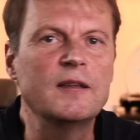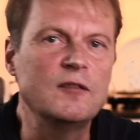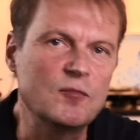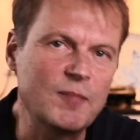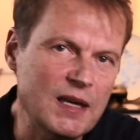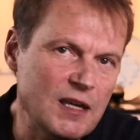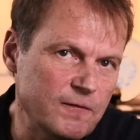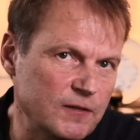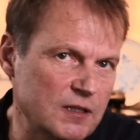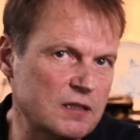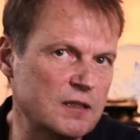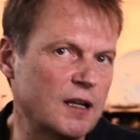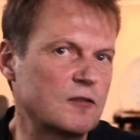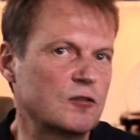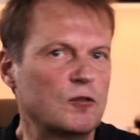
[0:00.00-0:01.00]
you may even
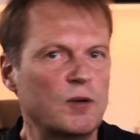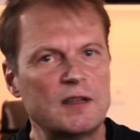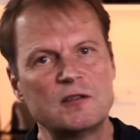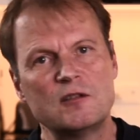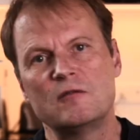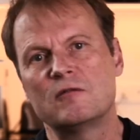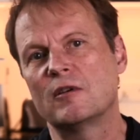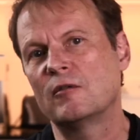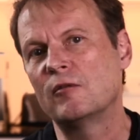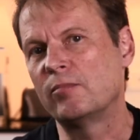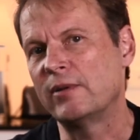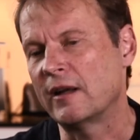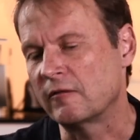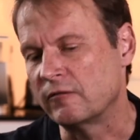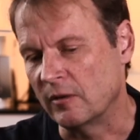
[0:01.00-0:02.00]
start to question your whole
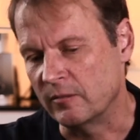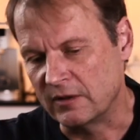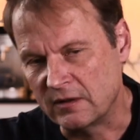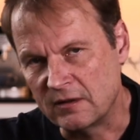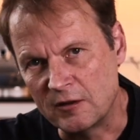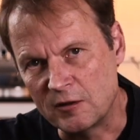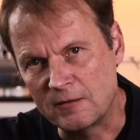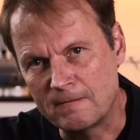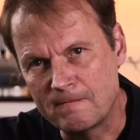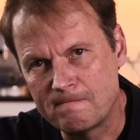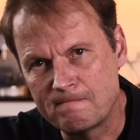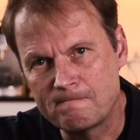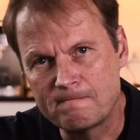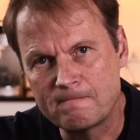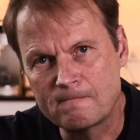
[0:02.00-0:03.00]
platform decision.
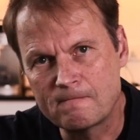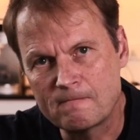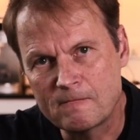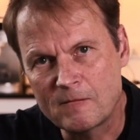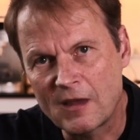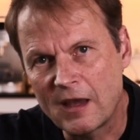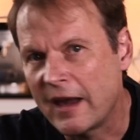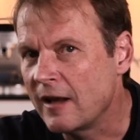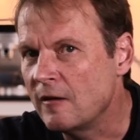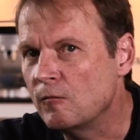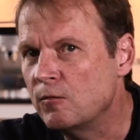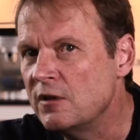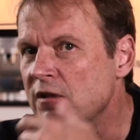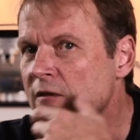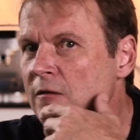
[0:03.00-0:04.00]

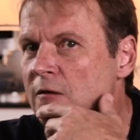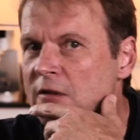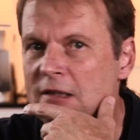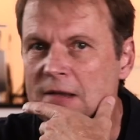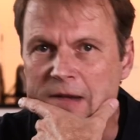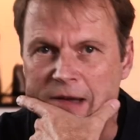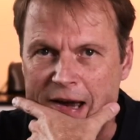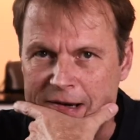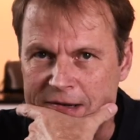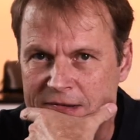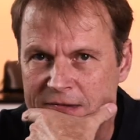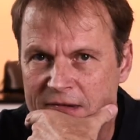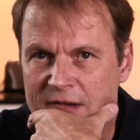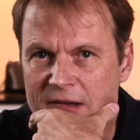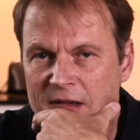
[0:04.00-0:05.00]
And would you look at that?
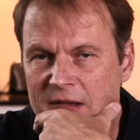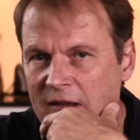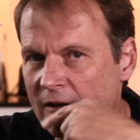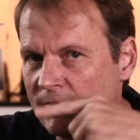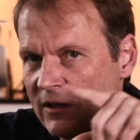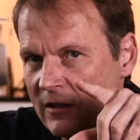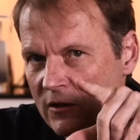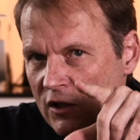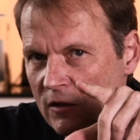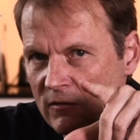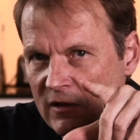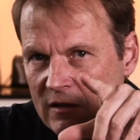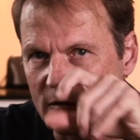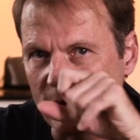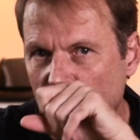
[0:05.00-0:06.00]
DaVinci
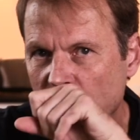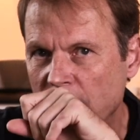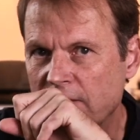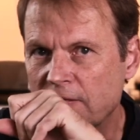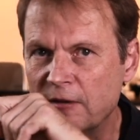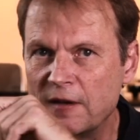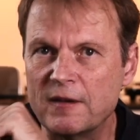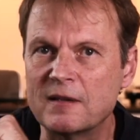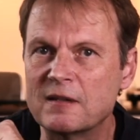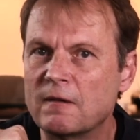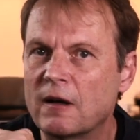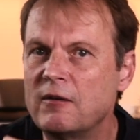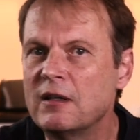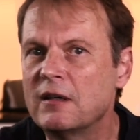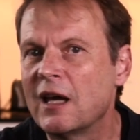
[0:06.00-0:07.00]
Resolve, with its
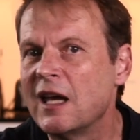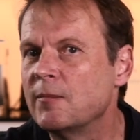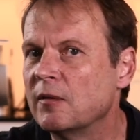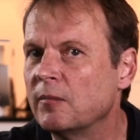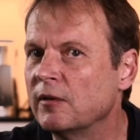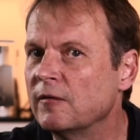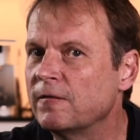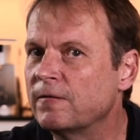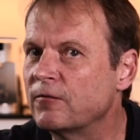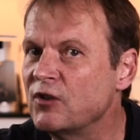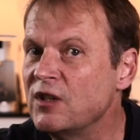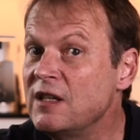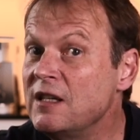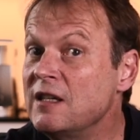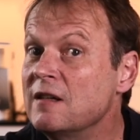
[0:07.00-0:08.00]
very capable
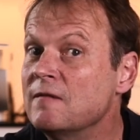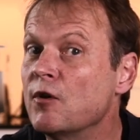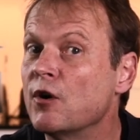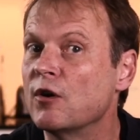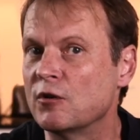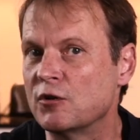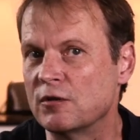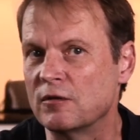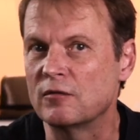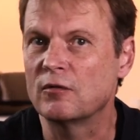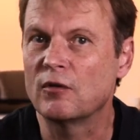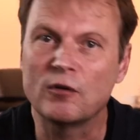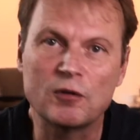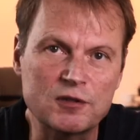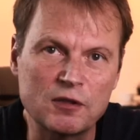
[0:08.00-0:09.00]
free version,
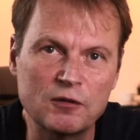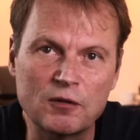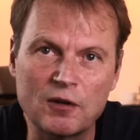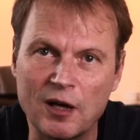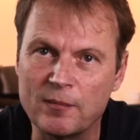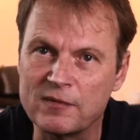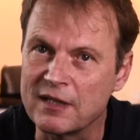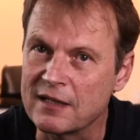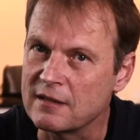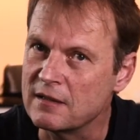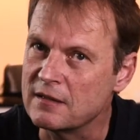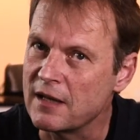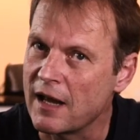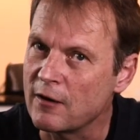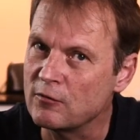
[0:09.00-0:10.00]
also comes as a
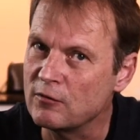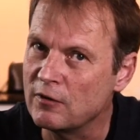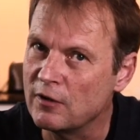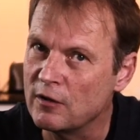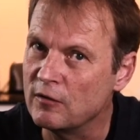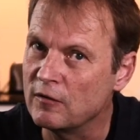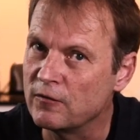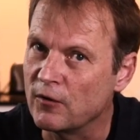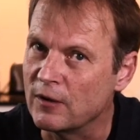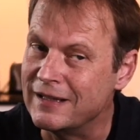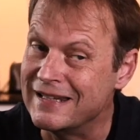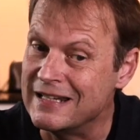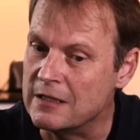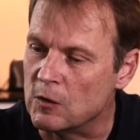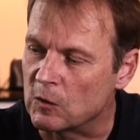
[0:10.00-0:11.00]
download for
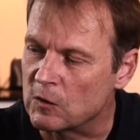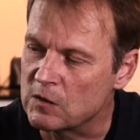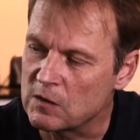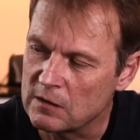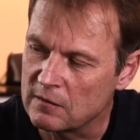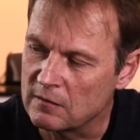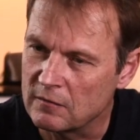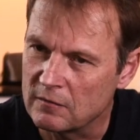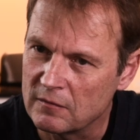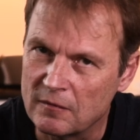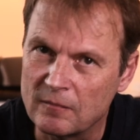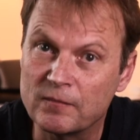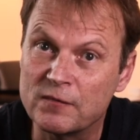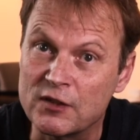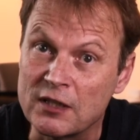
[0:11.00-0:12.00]
Linux.
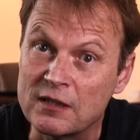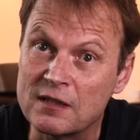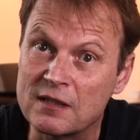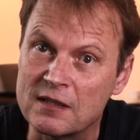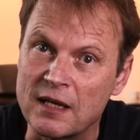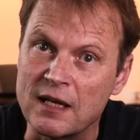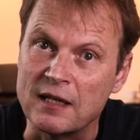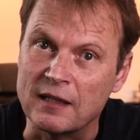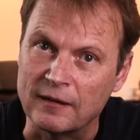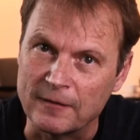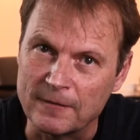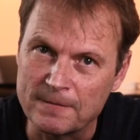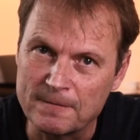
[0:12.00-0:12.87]
Just saying.